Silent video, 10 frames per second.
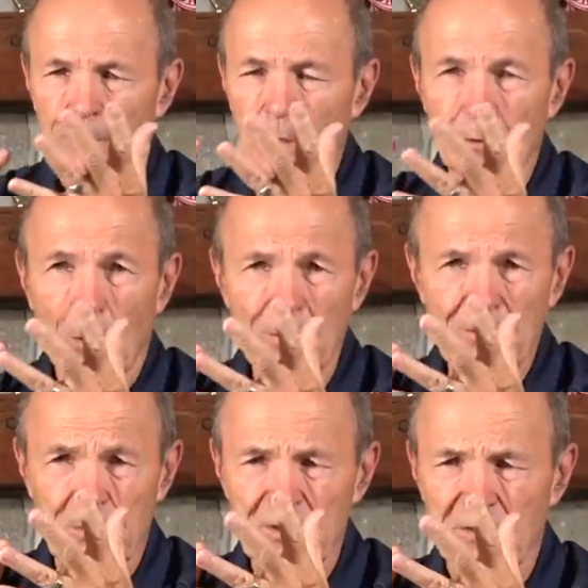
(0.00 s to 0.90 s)
you have no
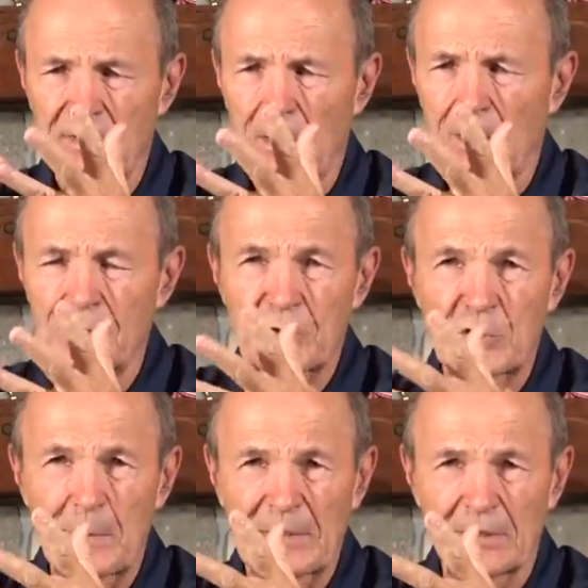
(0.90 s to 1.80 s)
source of air, and you're
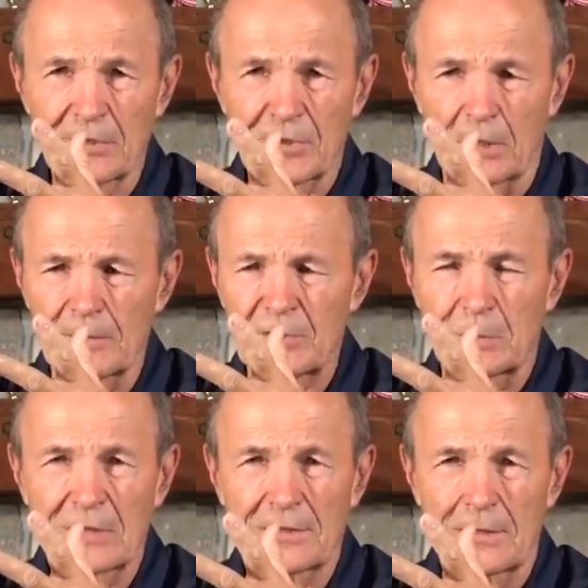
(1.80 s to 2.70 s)
swimming to the surface
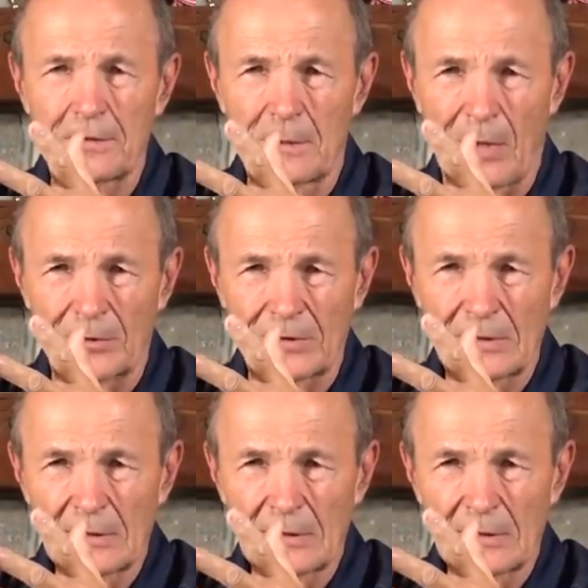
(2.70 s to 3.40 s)
with nothing in your mouth.